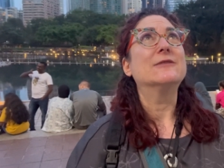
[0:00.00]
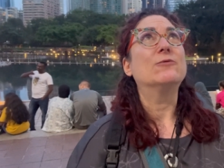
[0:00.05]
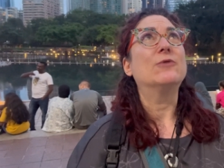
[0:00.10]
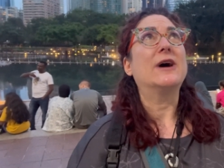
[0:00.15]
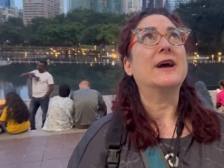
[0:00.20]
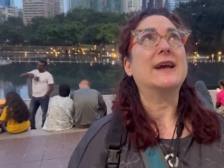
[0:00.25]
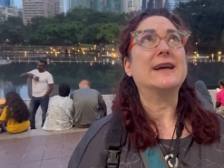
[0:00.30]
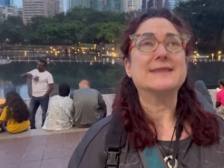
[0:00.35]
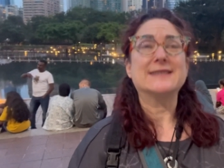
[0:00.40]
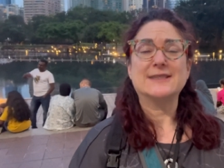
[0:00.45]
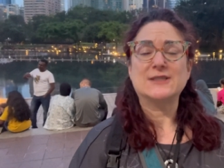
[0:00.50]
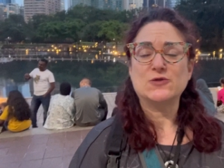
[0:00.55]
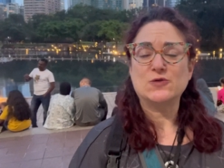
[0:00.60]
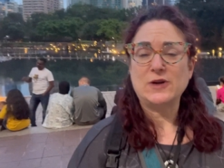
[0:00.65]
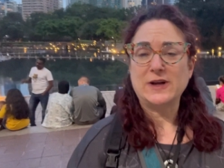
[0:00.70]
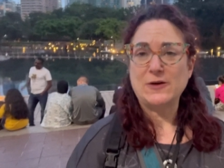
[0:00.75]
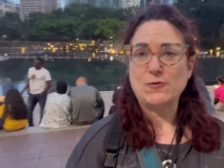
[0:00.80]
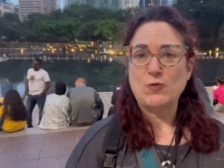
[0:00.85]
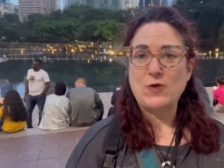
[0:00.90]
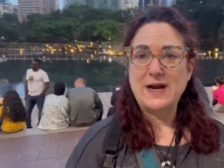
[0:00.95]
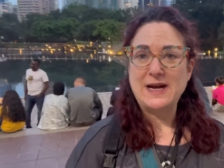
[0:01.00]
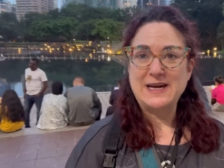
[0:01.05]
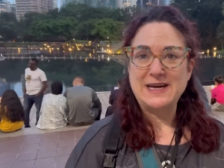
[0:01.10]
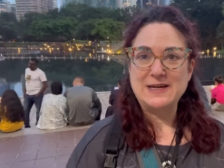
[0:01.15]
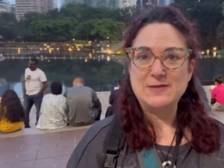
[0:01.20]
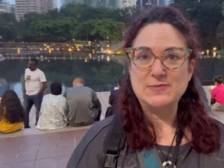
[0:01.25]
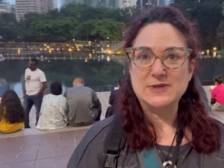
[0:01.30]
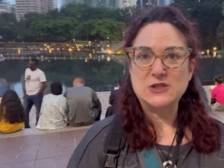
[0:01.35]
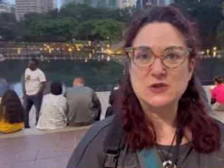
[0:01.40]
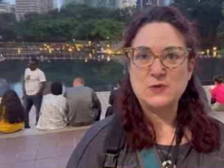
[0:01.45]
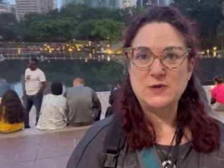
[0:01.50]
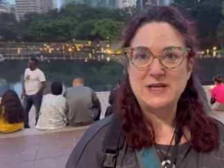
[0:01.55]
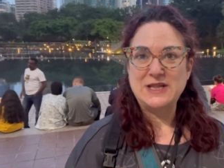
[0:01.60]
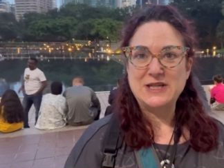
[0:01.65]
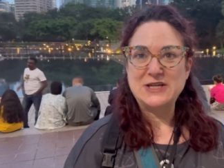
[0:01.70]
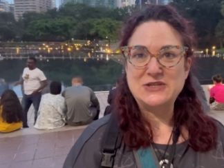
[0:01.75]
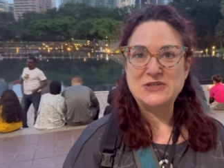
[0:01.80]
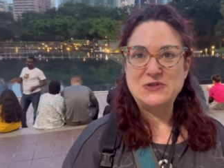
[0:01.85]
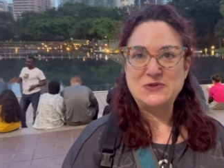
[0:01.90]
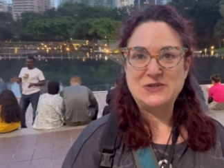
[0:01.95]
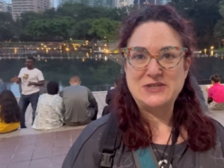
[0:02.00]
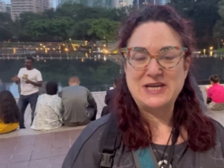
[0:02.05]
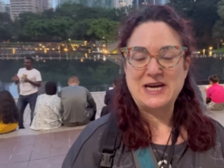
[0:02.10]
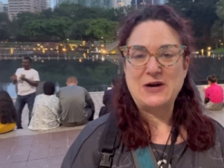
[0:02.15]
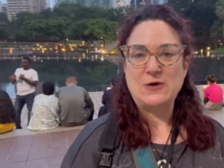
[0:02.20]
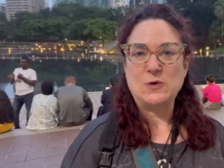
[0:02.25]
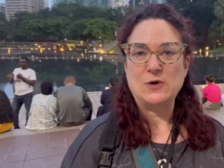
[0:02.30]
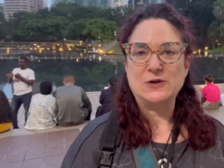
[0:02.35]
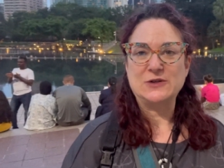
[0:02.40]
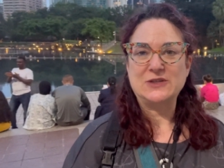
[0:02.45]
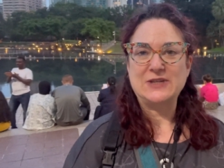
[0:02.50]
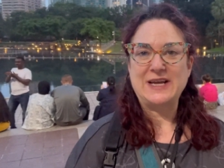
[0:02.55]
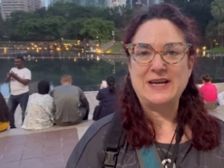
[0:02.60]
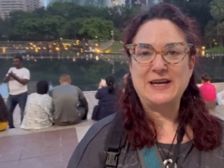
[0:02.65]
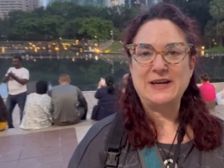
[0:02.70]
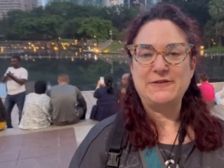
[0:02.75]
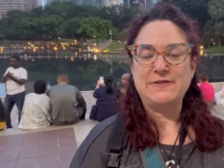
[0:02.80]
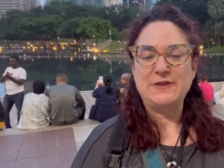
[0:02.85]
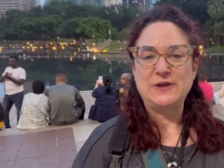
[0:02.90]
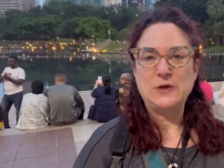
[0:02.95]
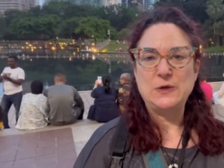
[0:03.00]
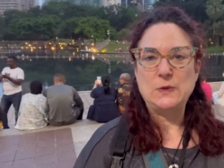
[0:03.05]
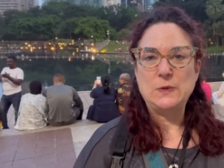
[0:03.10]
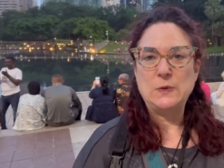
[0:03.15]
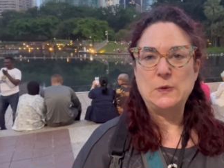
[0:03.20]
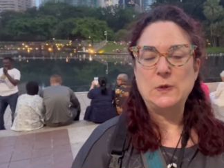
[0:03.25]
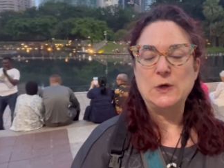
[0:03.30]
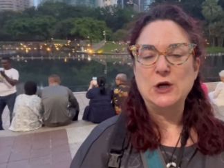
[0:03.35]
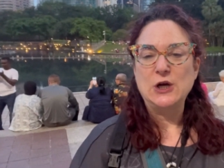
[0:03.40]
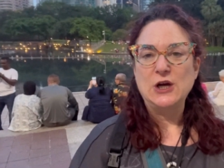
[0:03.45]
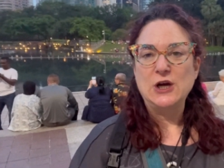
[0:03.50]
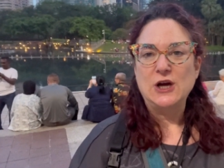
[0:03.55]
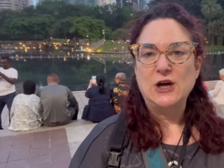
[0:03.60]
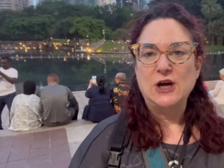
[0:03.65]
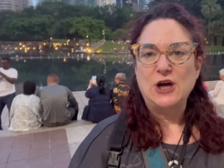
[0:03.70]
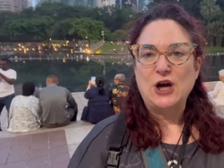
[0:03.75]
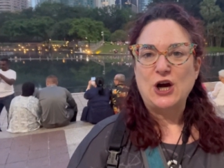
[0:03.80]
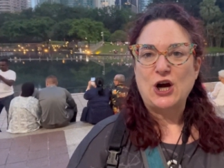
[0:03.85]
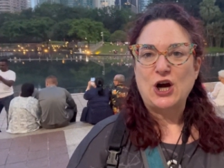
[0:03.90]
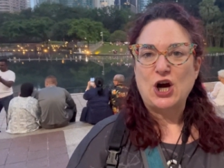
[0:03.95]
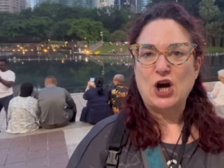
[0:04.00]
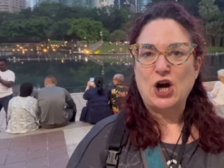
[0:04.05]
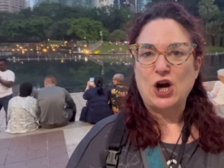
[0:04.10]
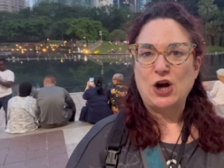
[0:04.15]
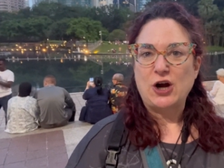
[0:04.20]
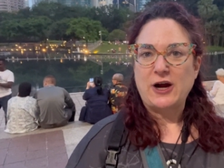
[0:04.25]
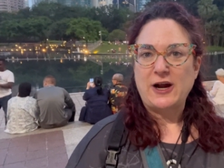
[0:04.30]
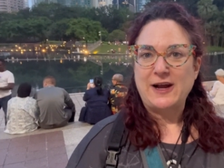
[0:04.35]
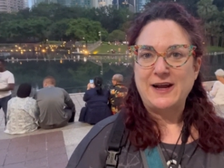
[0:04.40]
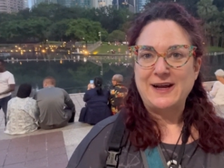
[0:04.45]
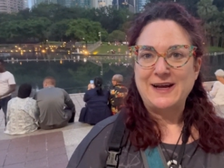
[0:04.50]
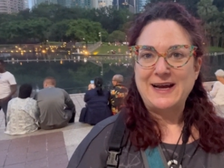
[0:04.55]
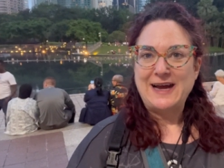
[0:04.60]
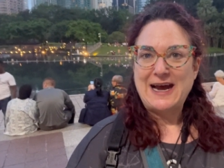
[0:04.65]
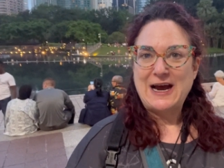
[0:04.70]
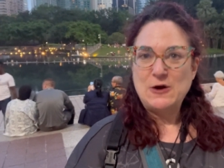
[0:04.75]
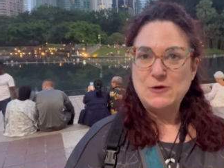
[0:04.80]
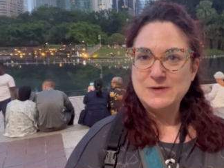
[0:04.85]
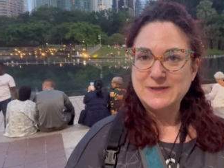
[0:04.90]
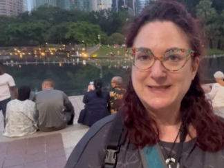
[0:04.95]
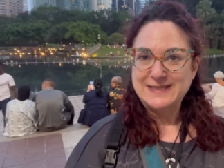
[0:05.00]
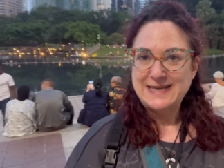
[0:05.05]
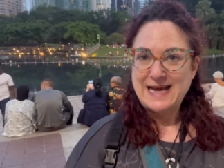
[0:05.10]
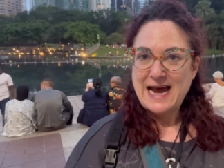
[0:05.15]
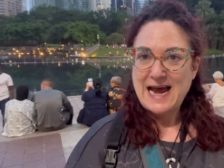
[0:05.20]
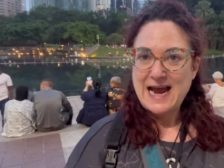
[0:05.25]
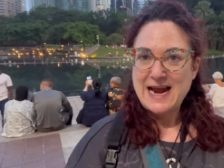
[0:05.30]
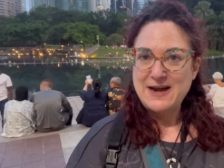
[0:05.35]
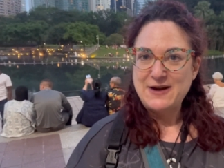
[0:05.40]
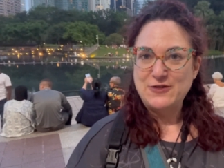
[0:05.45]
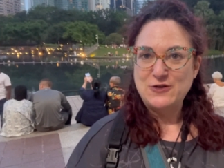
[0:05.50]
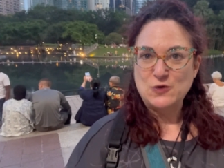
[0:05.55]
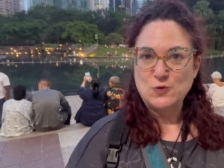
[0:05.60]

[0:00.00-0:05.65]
I guess it's like right in between the 2 towers, and if you are outside the